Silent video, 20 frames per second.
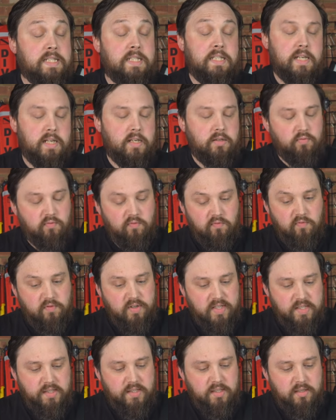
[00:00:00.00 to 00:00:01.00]
did
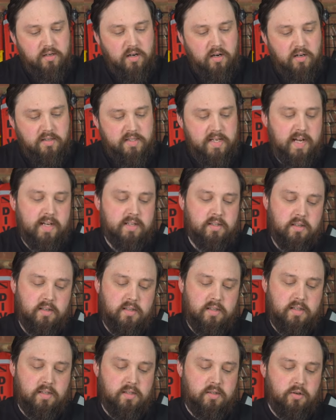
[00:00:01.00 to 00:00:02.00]
restart as I
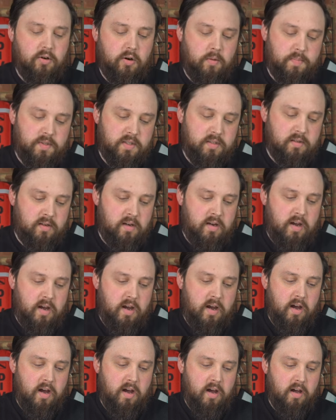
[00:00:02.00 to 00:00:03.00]
stopped
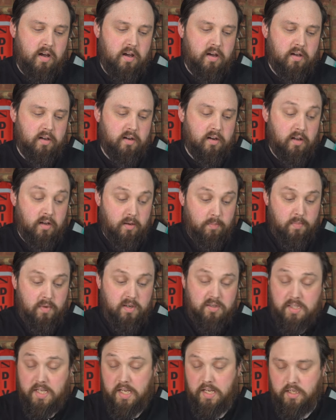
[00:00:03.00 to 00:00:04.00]
like
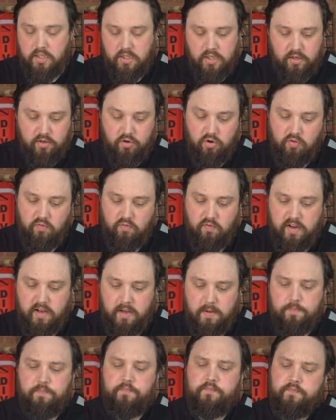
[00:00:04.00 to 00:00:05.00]
my teaching
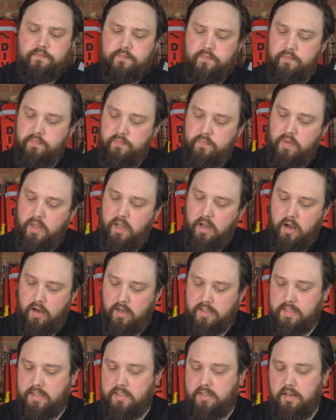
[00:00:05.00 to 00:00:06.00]
career.
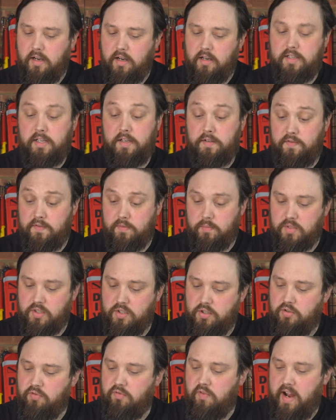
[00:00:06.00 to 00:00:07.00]
I started from
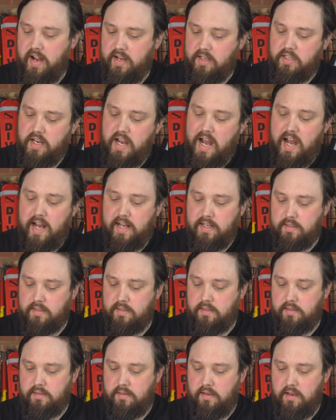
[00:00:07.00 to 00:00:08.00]
scratch
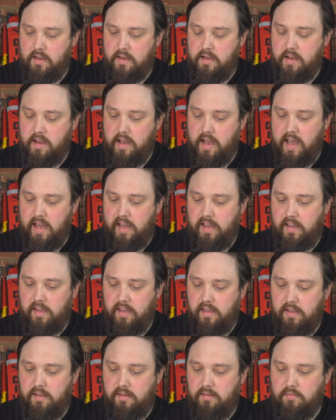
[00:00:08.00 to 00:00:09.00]
as
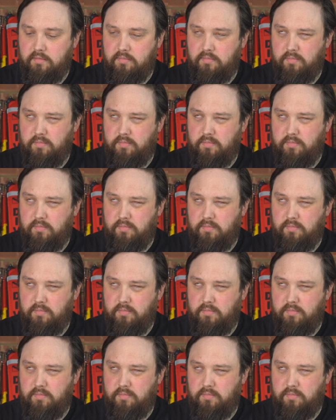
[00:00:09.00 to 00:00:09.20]
a